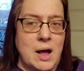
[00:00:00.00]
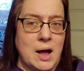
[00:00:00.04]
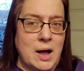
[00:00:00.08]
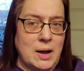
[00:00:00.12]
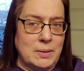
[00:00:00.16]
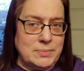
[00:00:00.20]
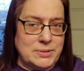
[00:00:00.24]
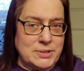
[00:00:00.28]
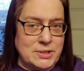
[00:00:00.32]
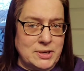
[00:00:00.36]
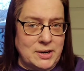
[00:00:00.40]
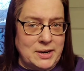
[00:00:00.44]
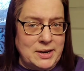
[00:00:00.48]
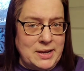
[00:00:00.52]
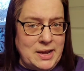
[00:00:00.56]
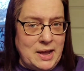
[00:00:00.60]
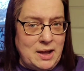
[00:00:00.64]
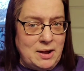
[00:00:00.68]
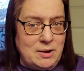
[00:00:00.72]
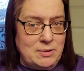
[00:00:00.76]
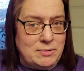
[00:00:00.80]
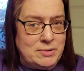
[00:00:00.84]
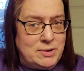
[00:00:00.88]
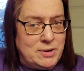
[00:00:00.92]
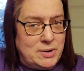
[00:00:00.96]
I'm starting
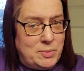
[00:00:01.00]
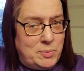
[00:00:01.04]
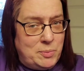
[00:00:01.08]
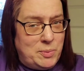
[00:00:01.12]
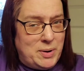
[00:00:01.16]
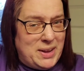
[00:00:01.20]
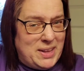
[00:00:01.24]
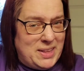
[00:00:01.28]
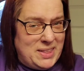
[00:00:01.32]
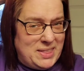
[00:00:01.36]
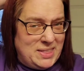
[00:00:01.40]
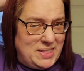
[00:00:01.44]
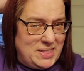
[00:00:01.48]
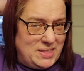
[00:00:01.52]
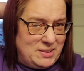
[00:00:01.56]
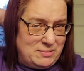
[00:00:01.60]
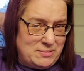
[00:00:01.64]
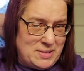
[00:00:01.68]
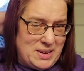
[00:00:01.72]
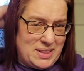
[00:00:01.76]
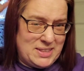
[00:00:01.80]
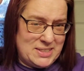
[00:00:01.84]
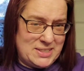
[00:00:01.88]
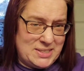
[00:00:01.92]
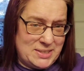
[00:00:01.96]
out with
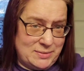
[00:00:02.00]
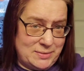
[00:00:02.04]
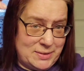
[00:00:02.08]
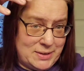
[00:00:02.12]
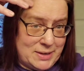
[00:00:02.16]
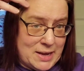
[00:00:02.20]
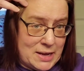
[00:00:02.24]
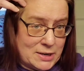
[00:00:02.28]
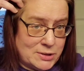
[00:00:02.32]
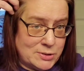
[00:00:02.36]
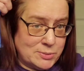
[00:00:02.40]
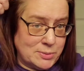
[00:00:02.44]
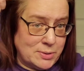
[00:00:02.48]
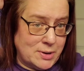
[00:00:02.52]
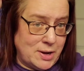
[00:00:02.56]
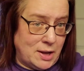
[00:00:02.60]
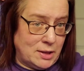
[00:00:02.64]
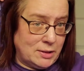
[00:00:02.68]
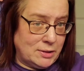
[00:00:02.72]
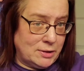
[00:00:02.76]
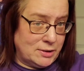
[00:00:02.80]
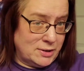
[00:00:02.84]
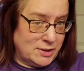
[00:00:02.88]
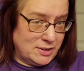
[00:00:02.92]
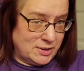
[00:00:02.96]
relatively natural
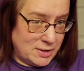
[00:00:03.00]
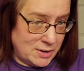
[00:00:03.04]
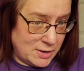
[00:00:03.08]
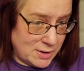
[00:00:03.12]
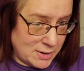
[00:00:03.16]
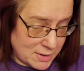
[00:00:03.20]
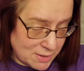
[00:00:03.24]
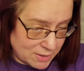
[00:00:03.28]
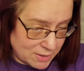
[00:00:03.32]
color.